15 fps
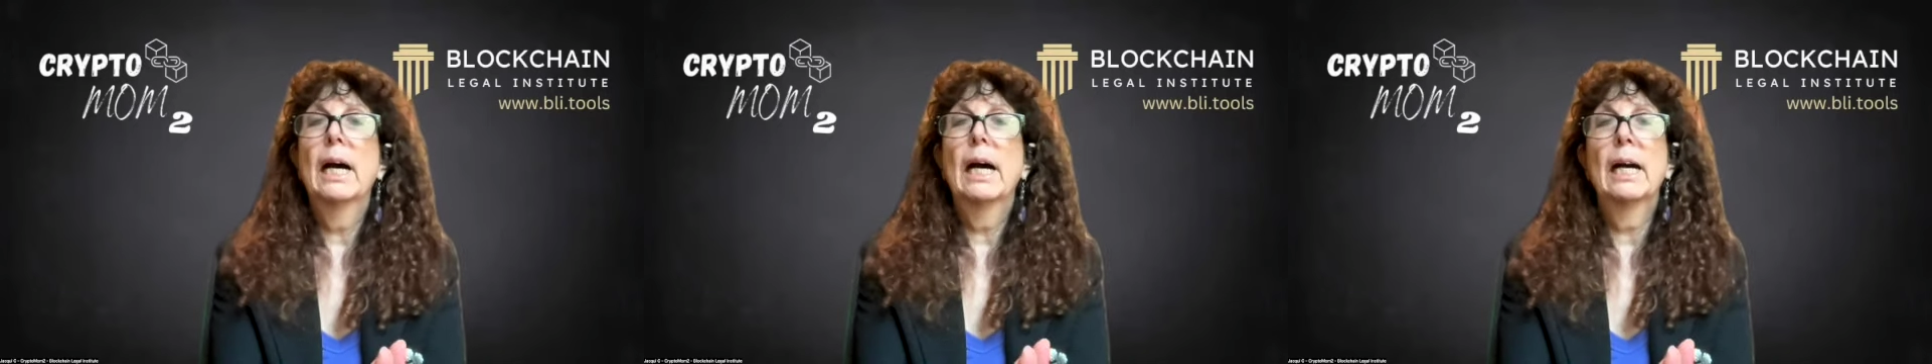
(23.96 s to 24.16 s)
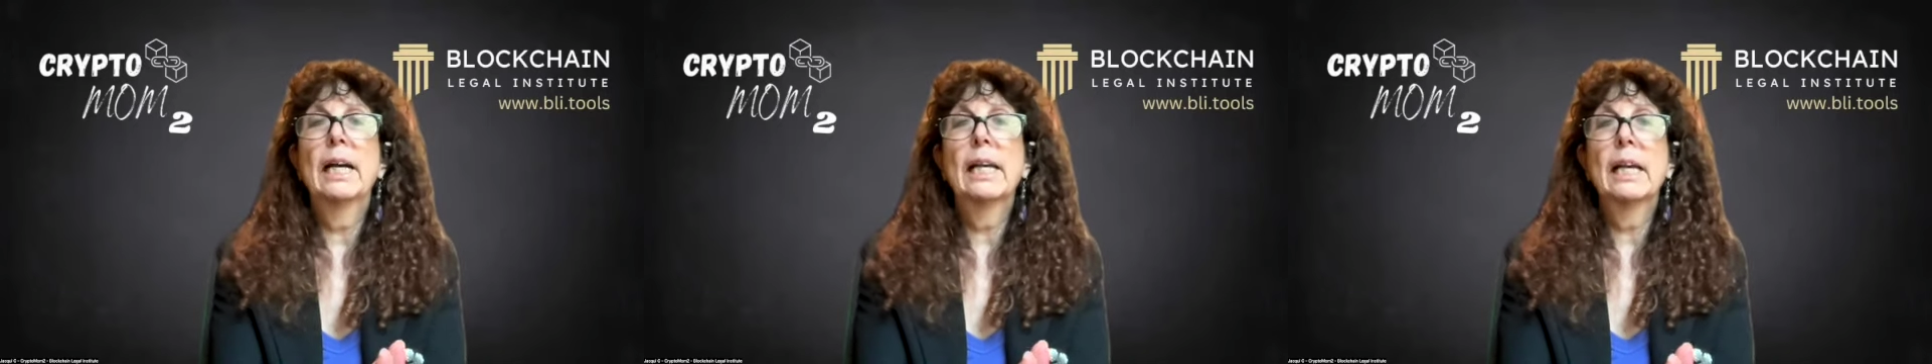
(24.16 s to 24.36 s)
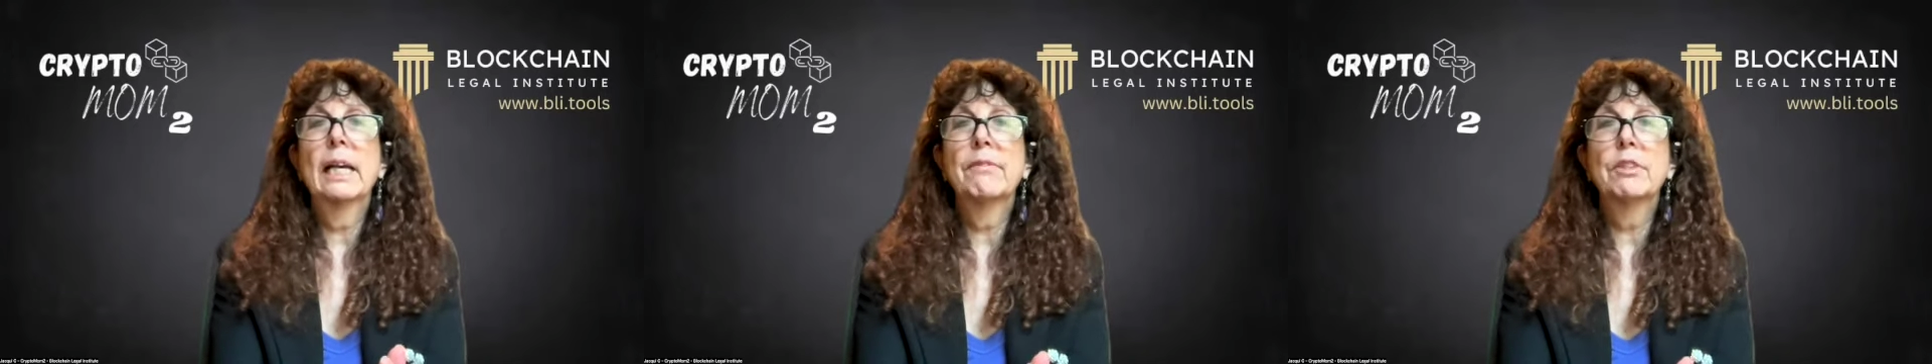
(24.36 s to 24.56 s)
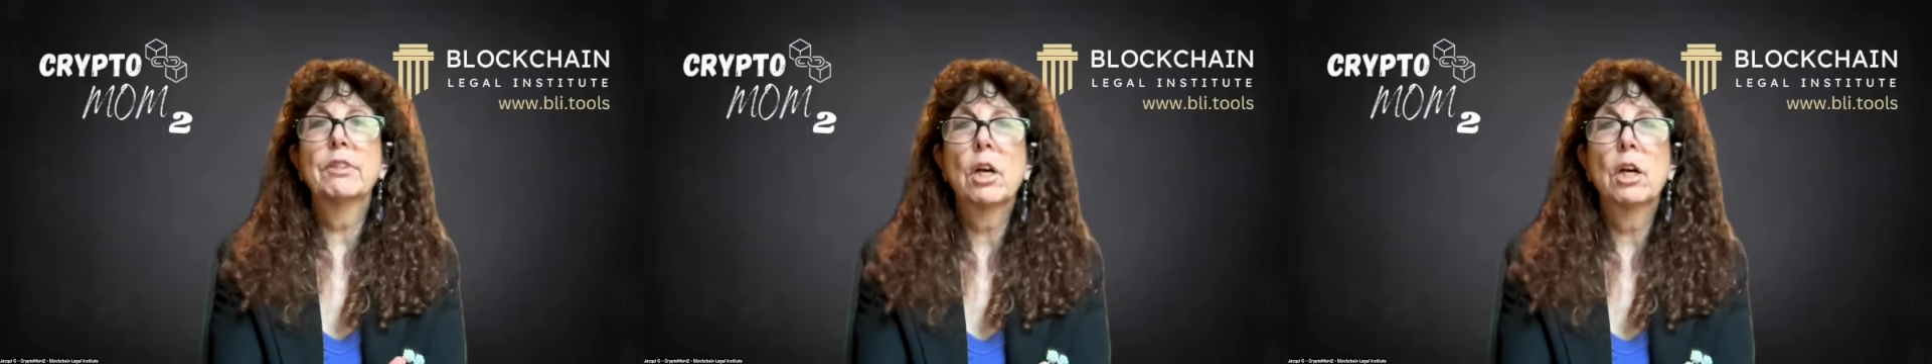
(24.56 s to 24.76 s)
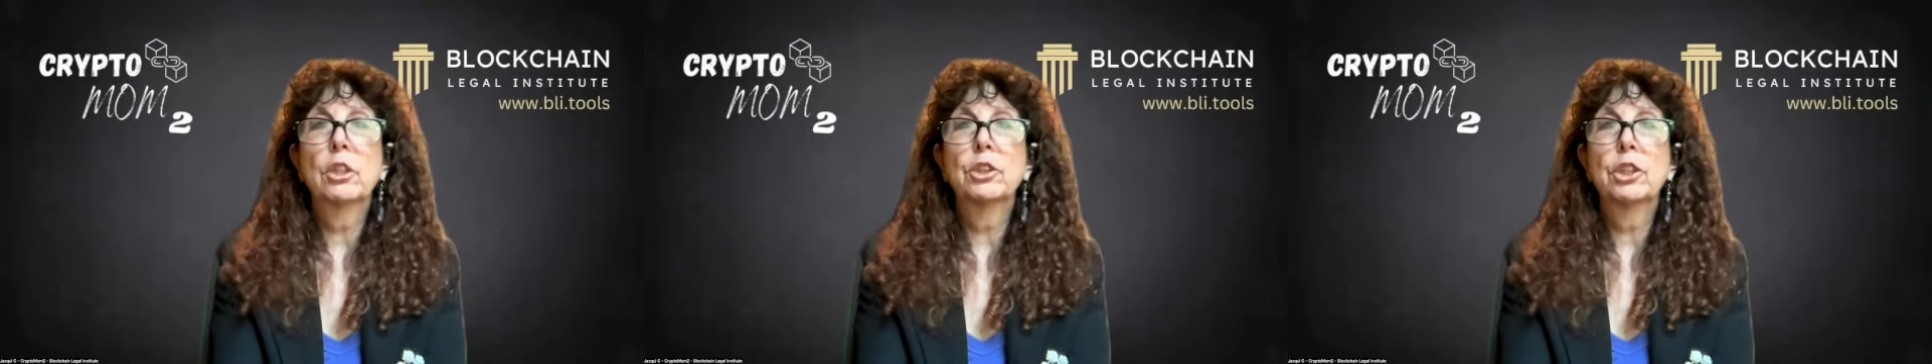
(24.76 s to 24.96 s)
I have a
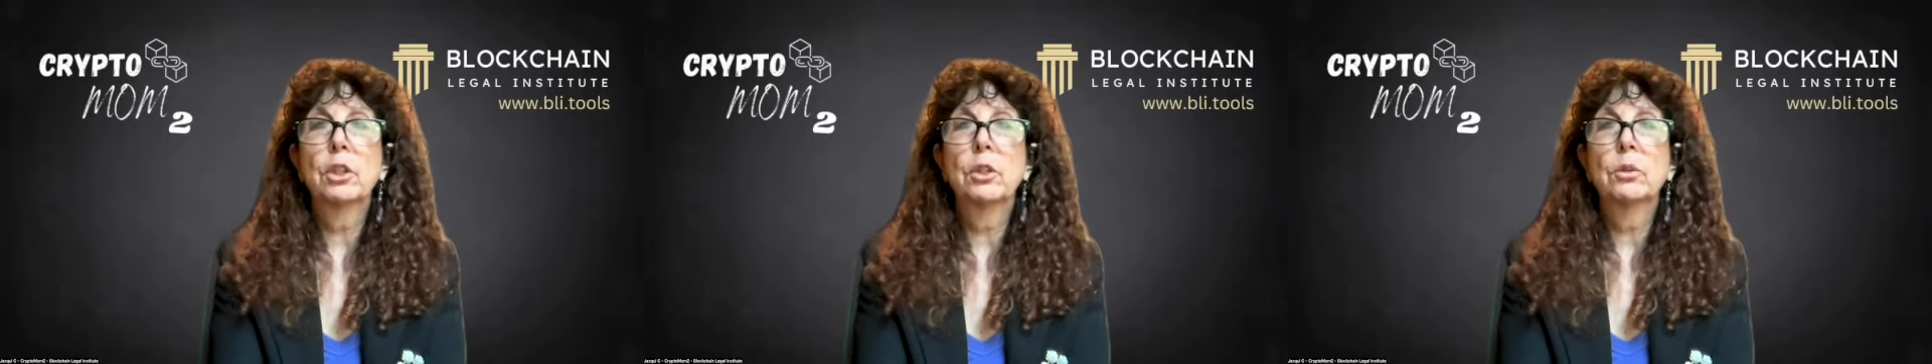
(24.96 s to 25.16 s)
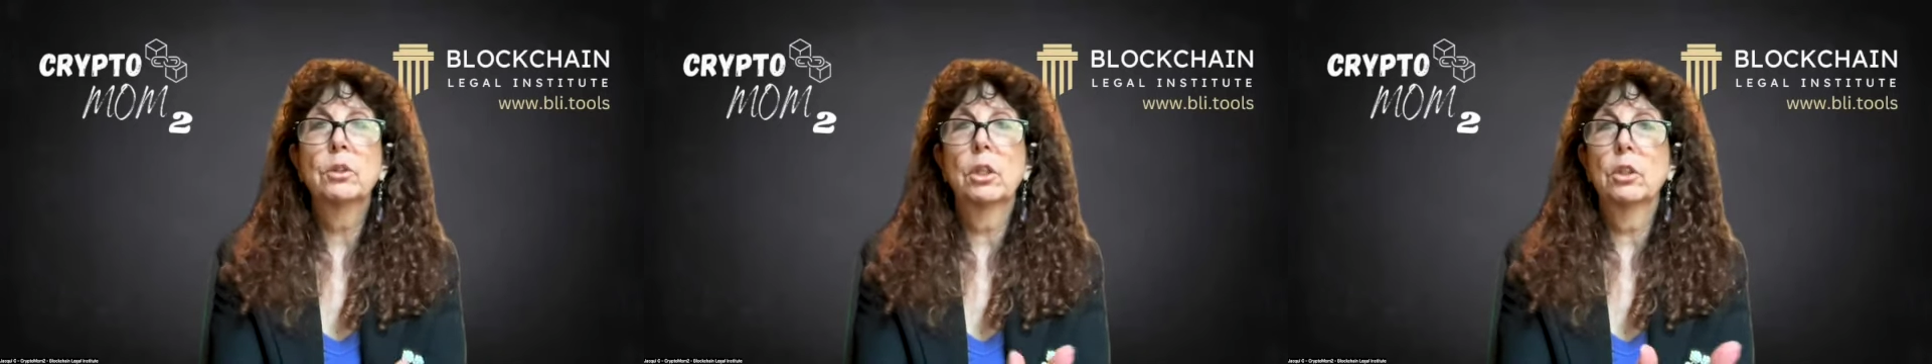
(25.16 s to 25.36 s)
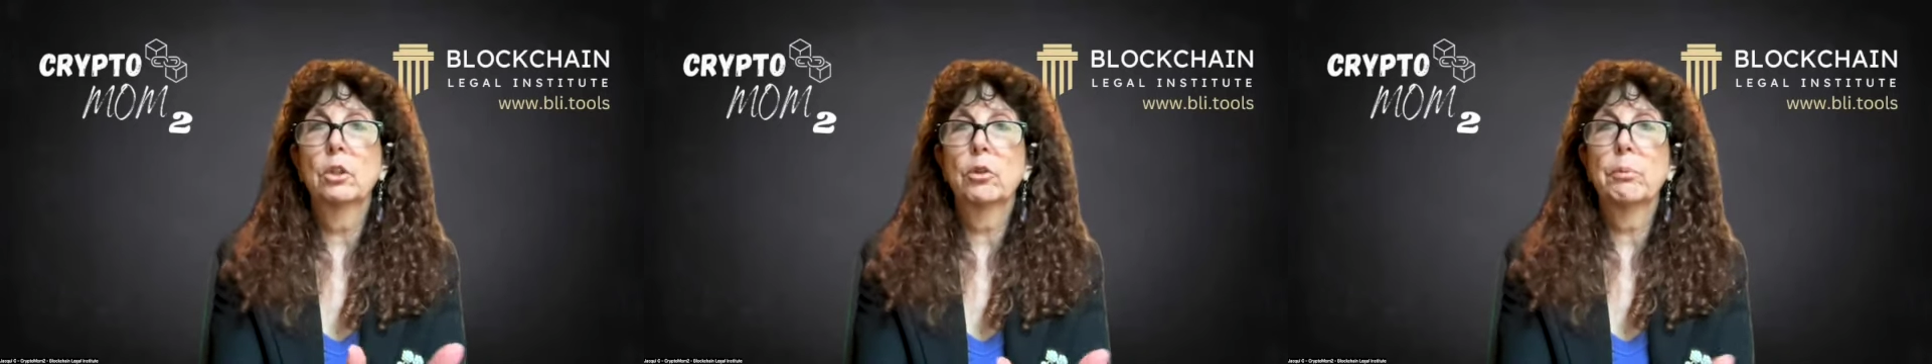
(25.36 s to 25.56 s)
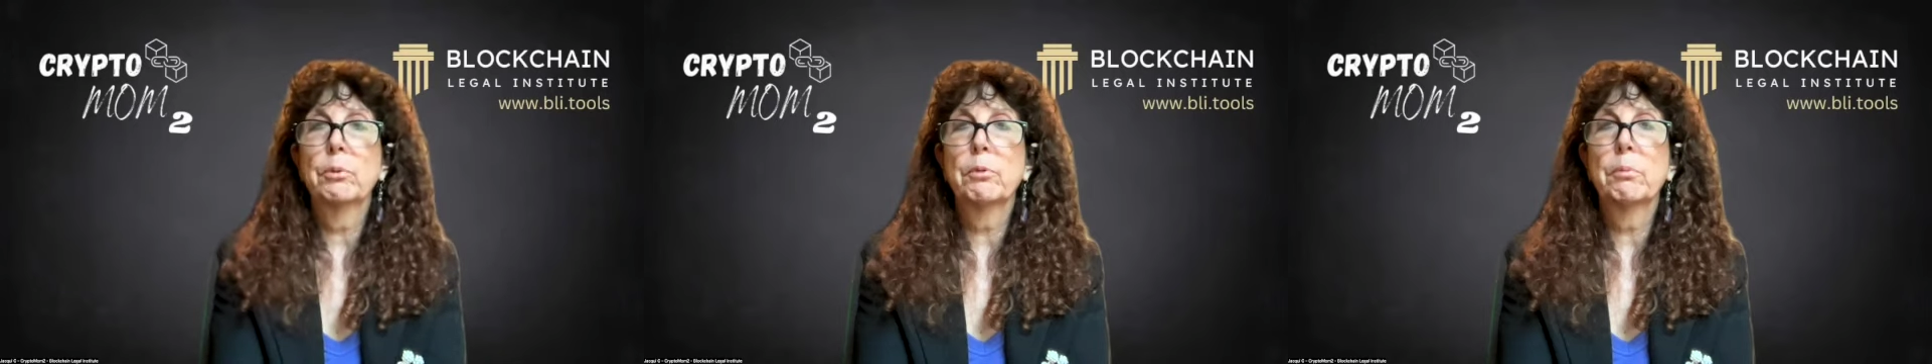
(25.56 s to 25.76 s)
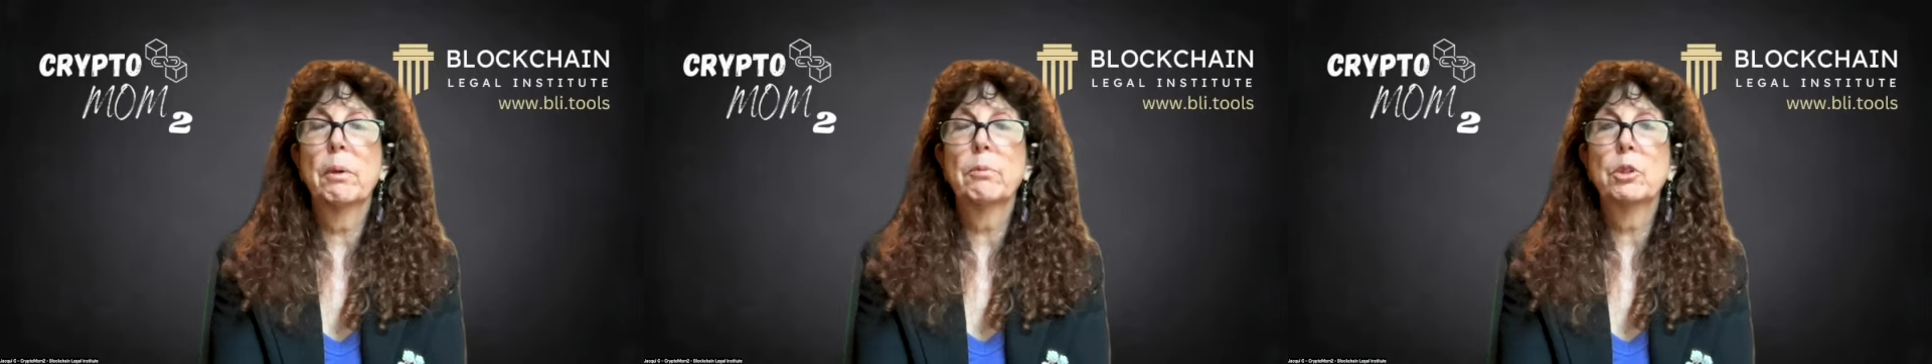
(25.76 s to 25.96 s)
talk show called
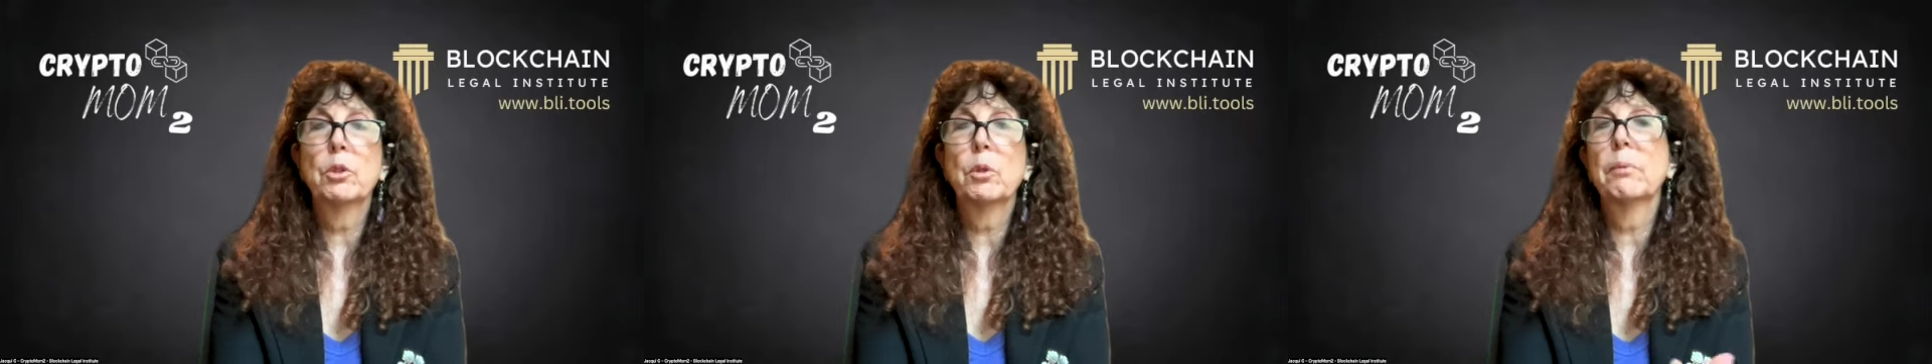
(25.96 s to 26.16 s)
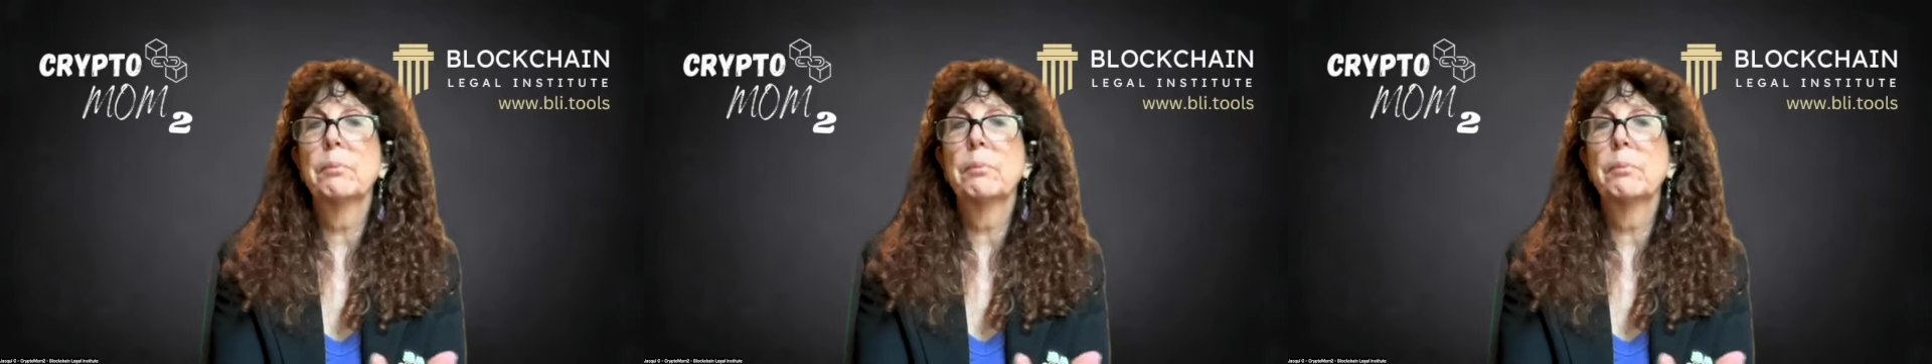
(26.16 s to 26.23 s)
Crypto Mom two.